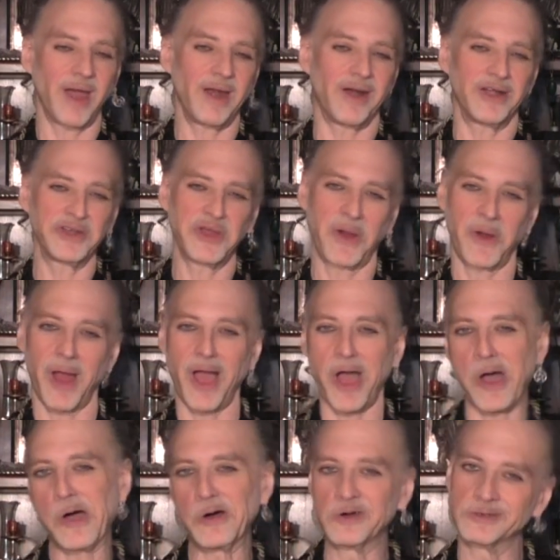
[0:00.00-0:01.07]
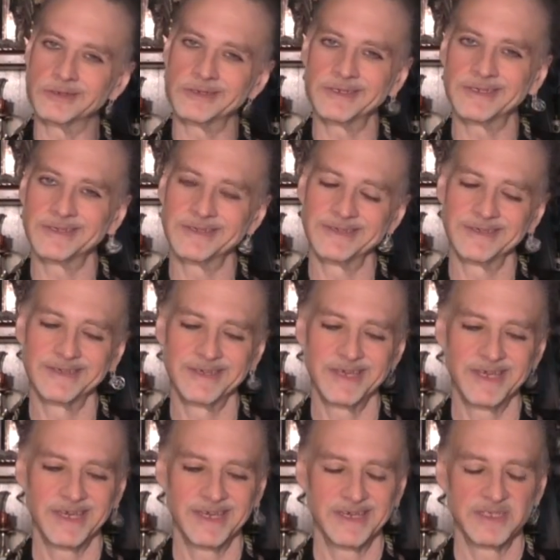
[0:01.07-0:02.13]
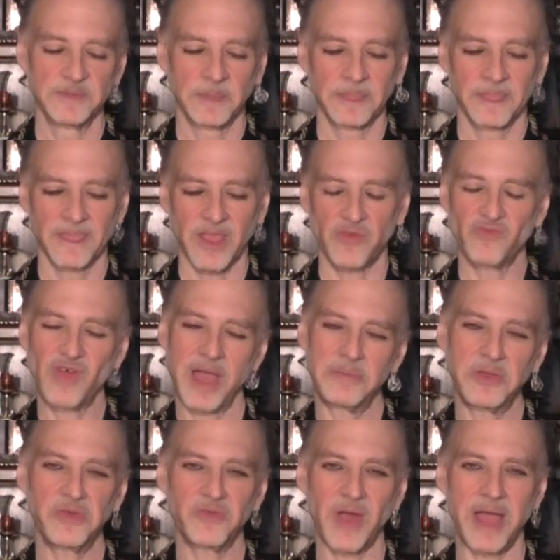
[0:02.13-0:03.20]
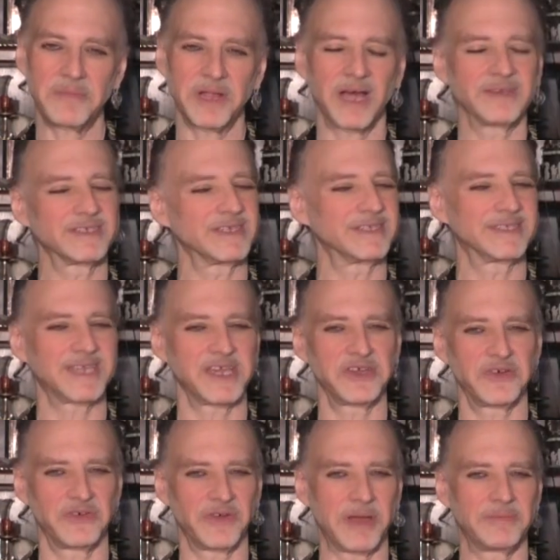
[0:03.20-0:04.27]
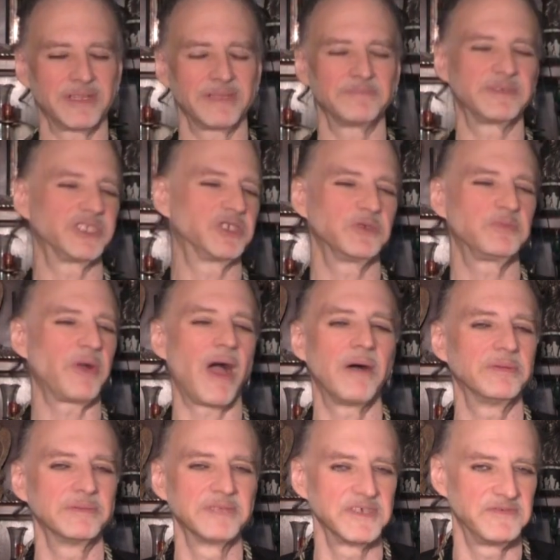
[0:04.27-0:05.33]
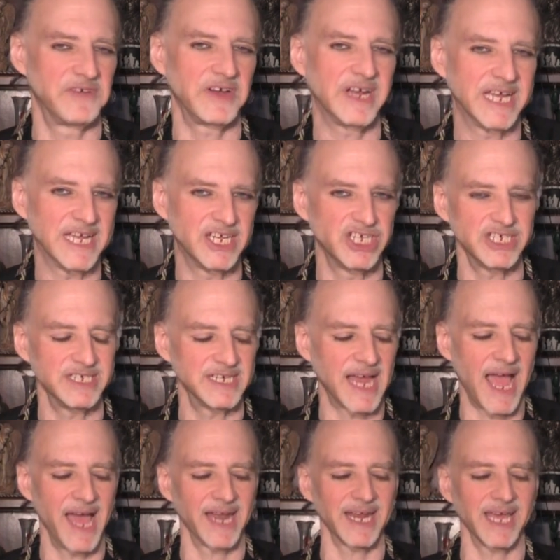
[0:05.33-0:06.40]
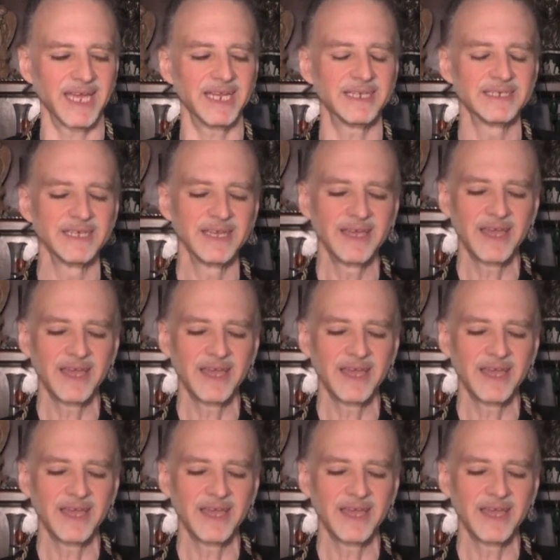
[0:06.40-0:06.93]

it on your own. Rebel, rebel. I was going to say you're a rebel, but you're probably very good at it.